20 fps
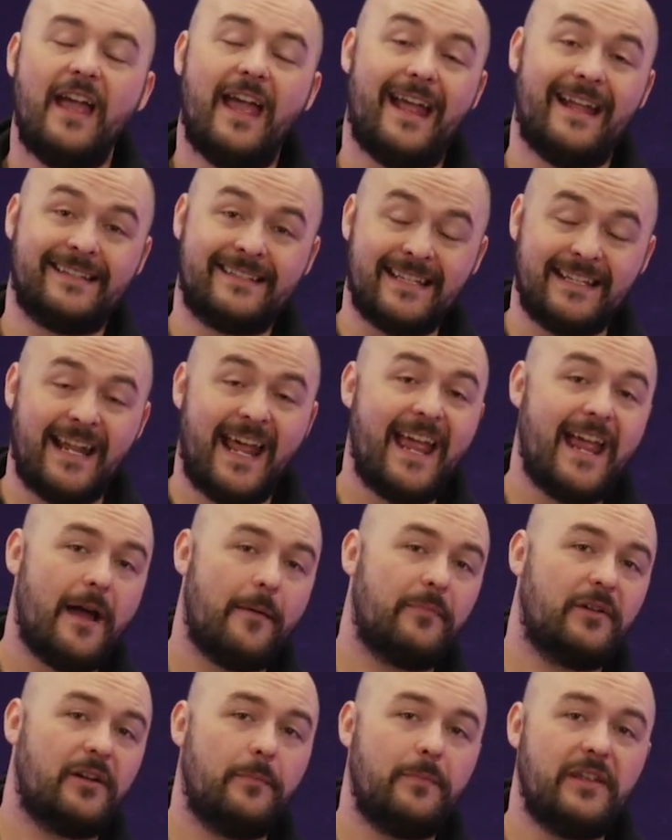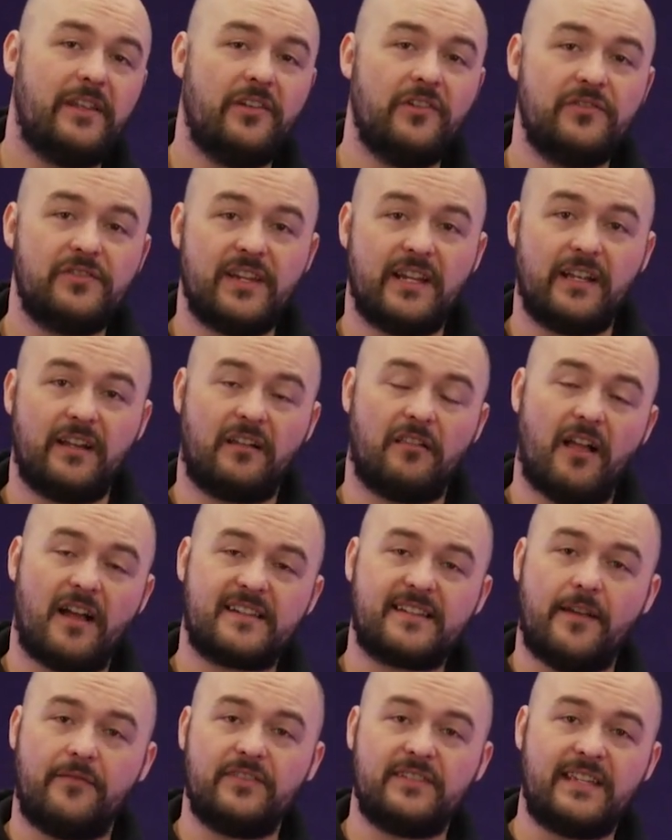And today I'm going to be using a
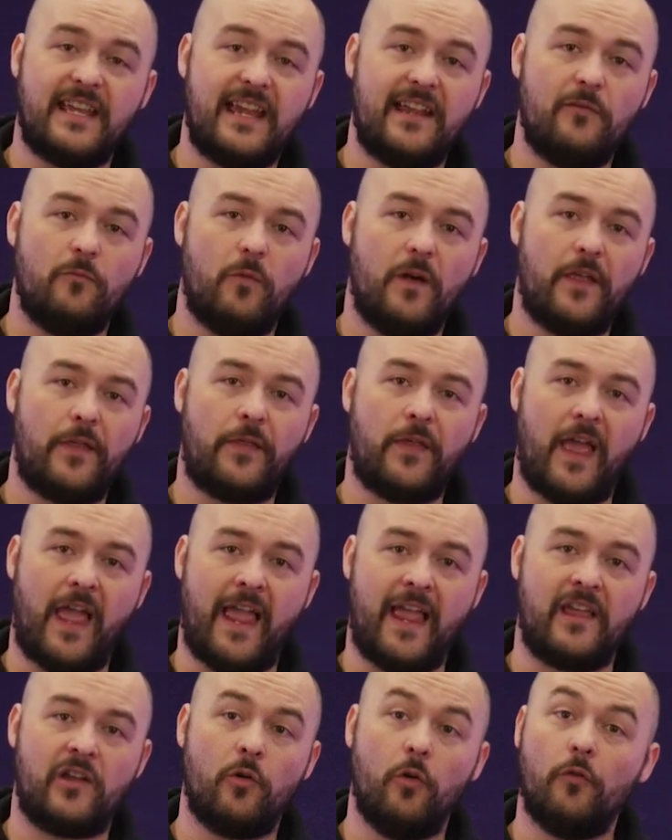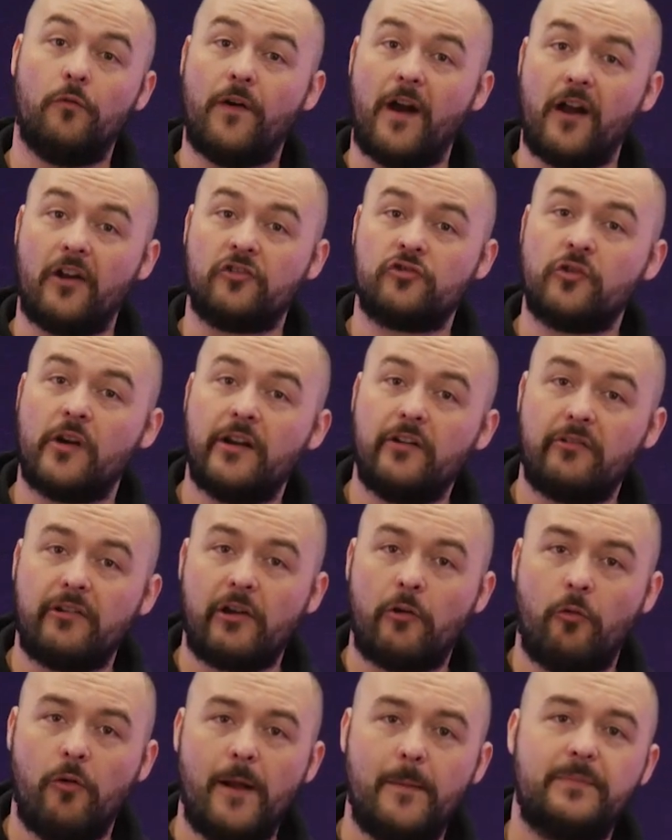Glock 17 with a Coolfire trainer
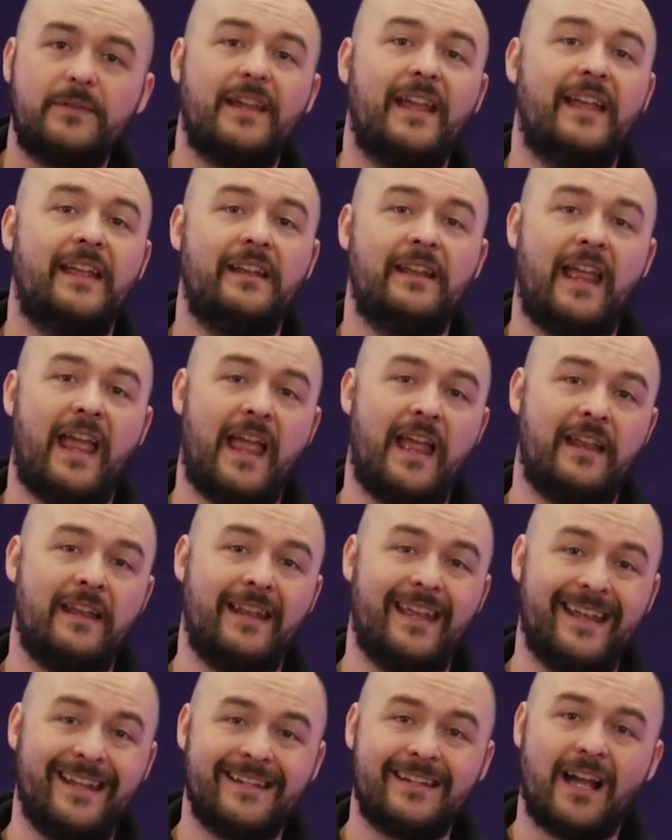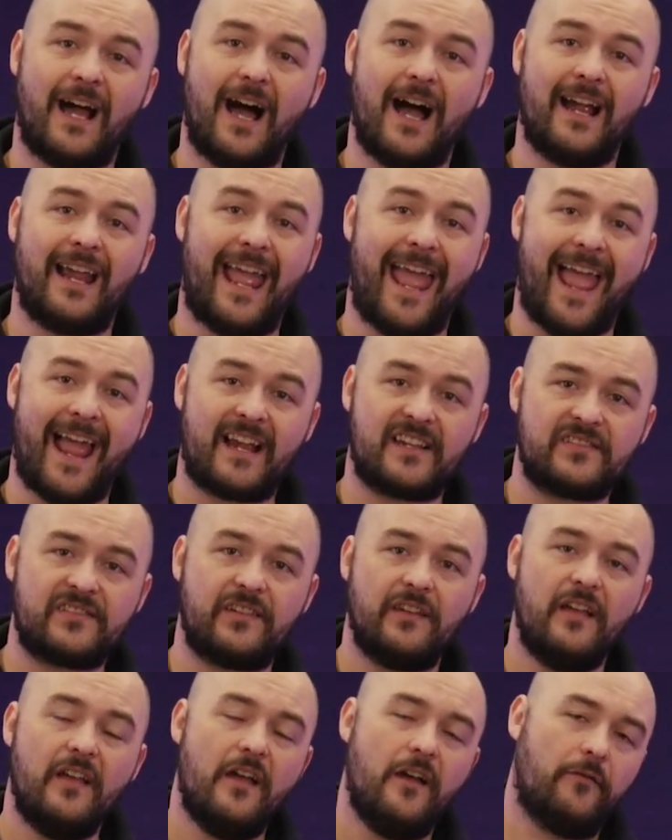equipped in an Incog
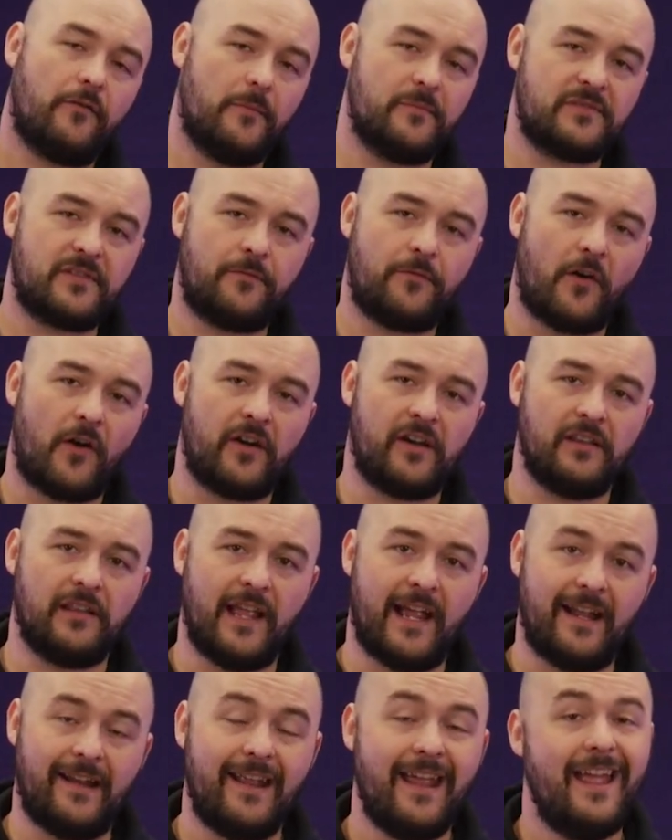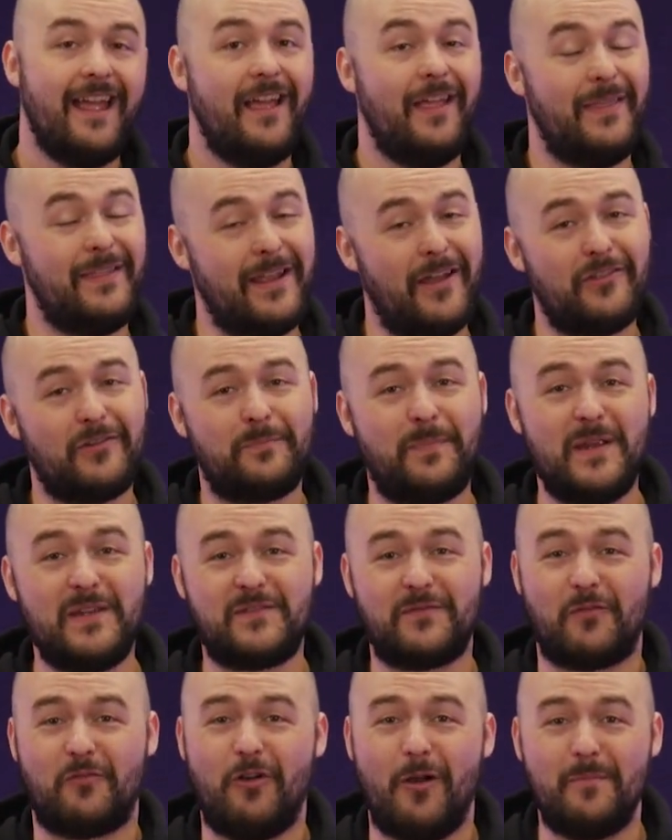X from Safariland. The other
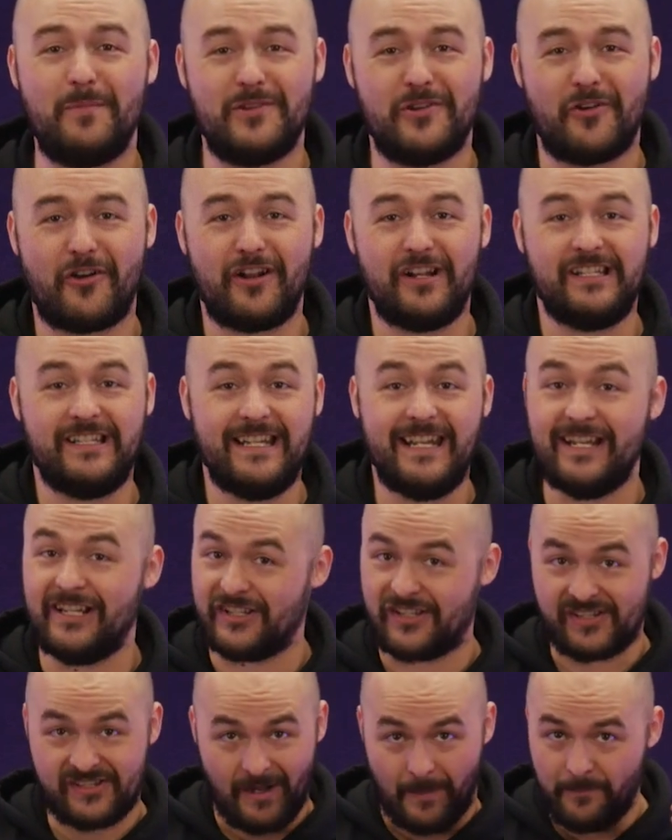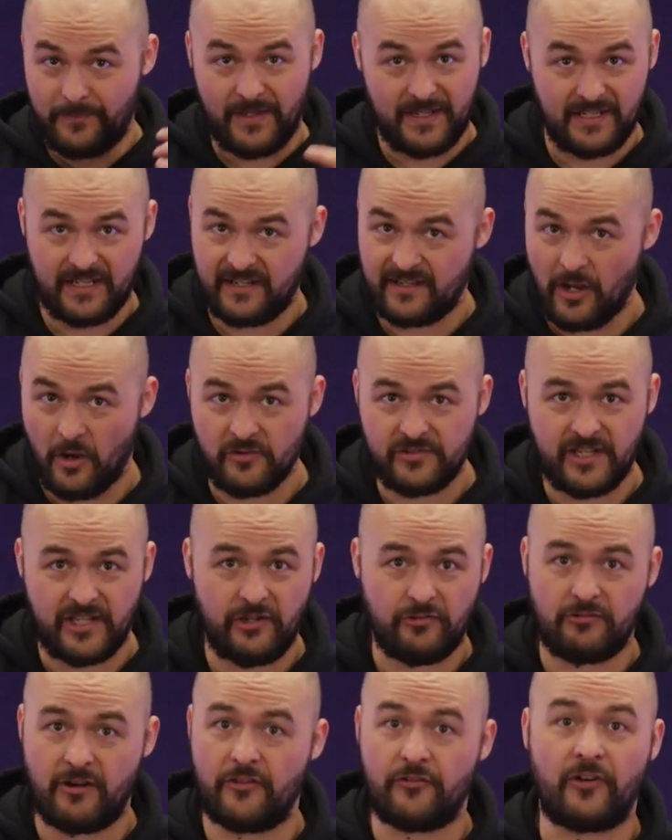piece of equipment you're going to need is something that goes in
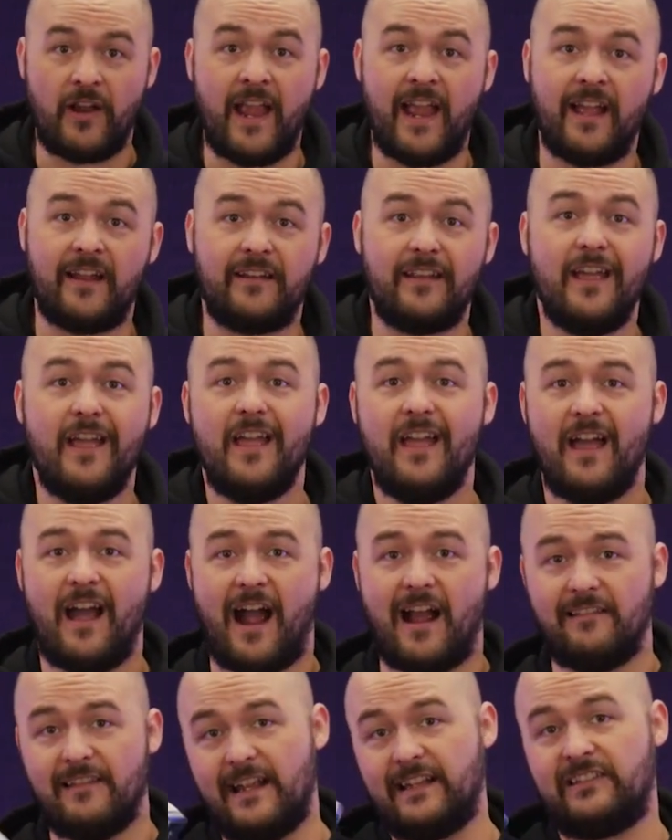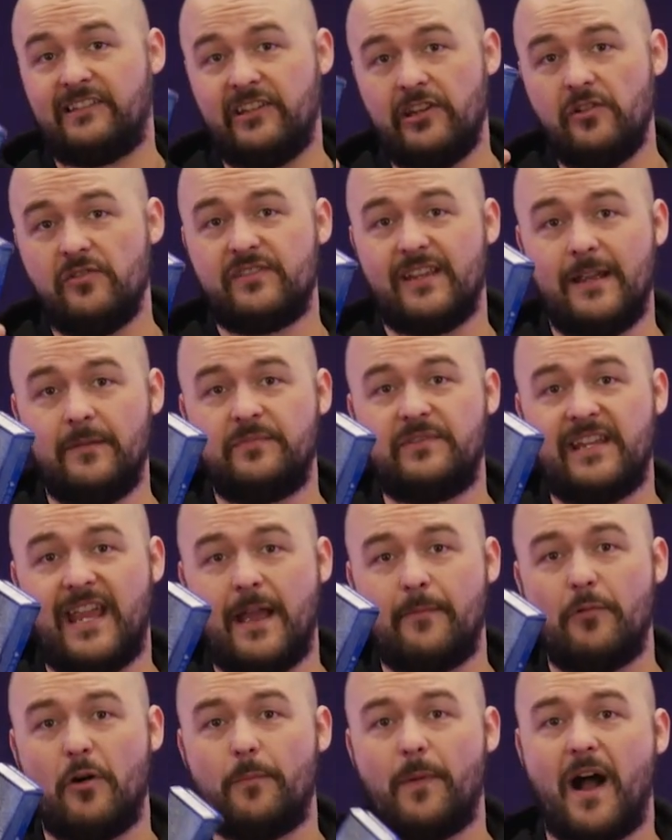your other hand. I like to use empty
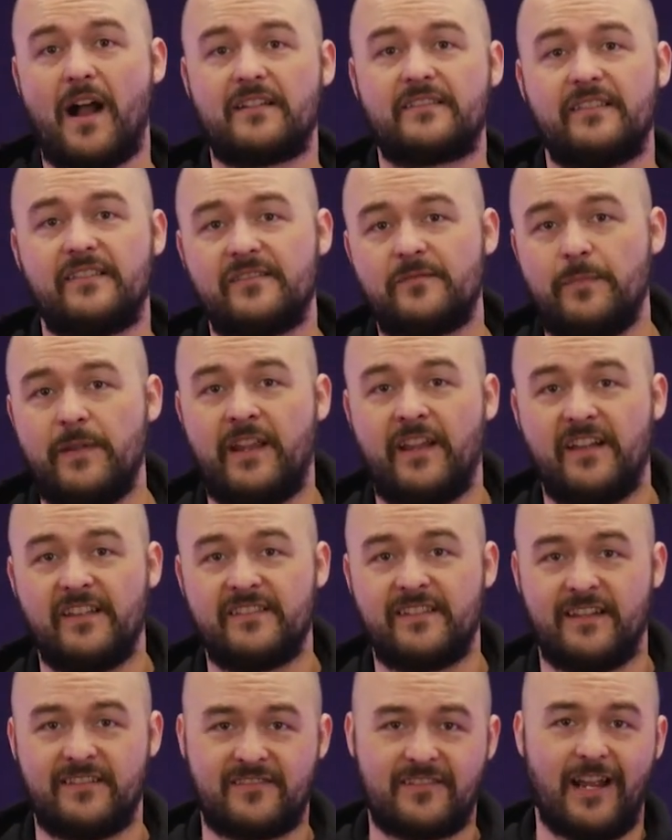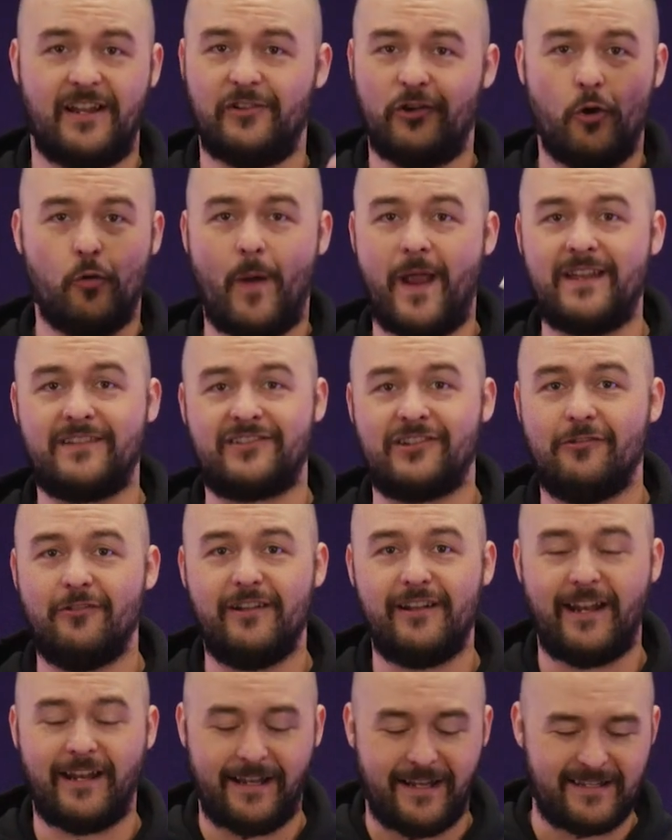ammo boxes because it's got no weight to
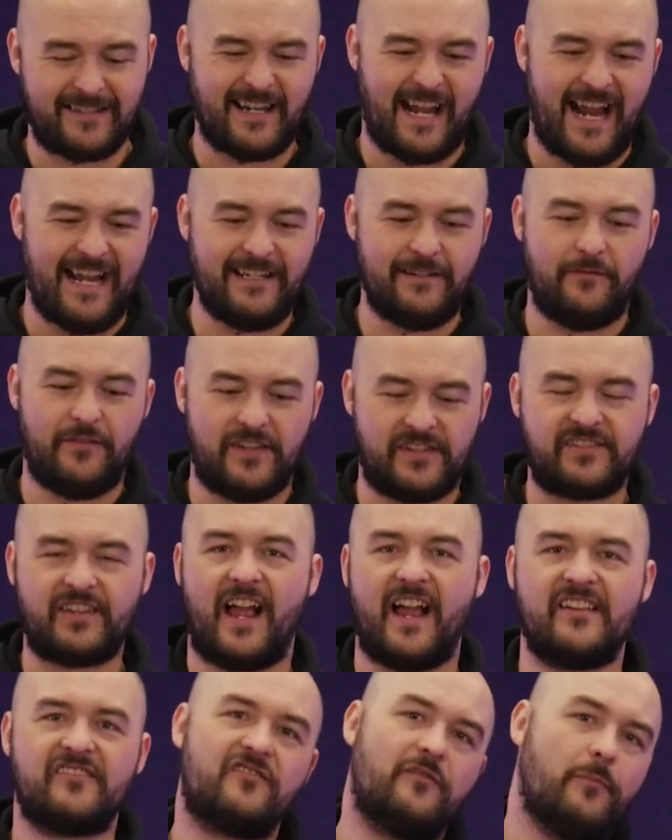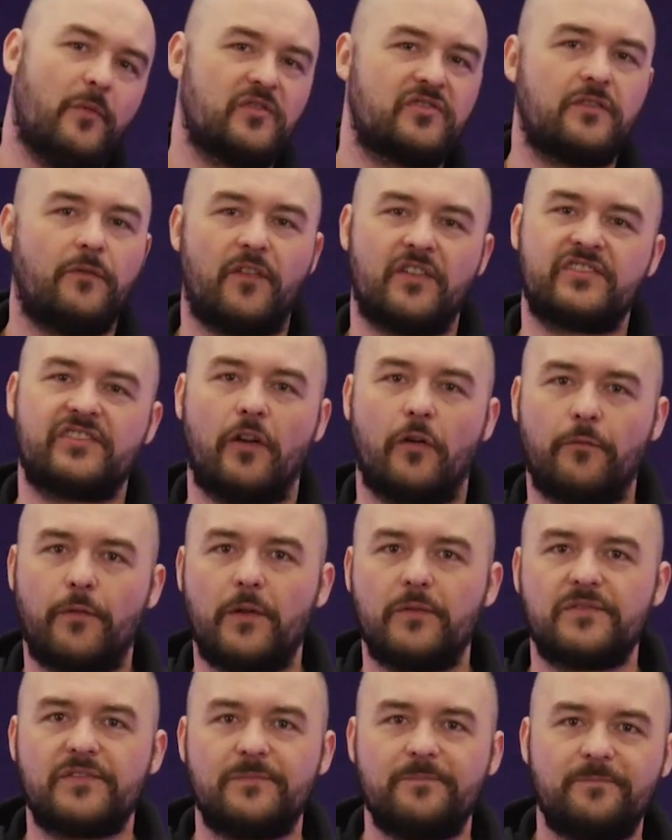it and it's kind of the size of most of our cell
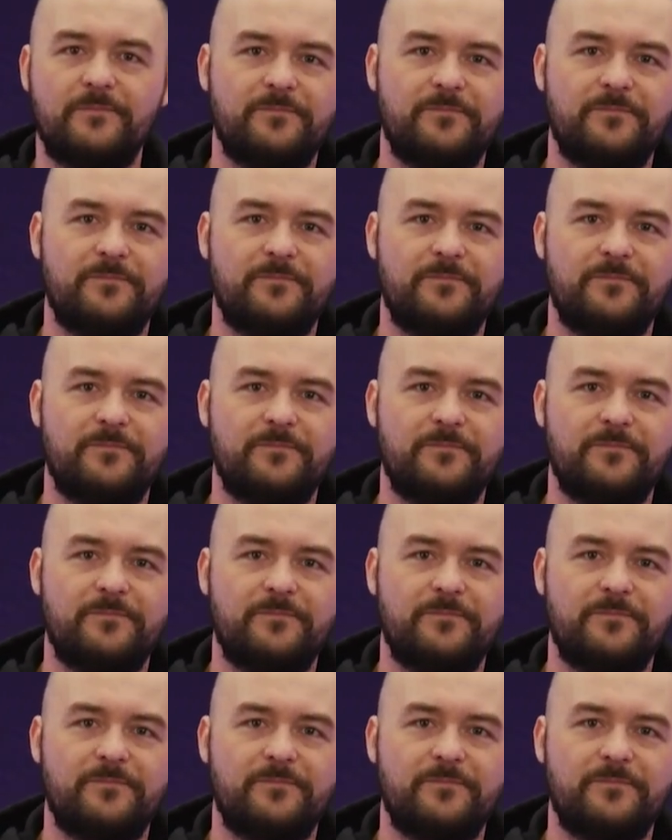phones.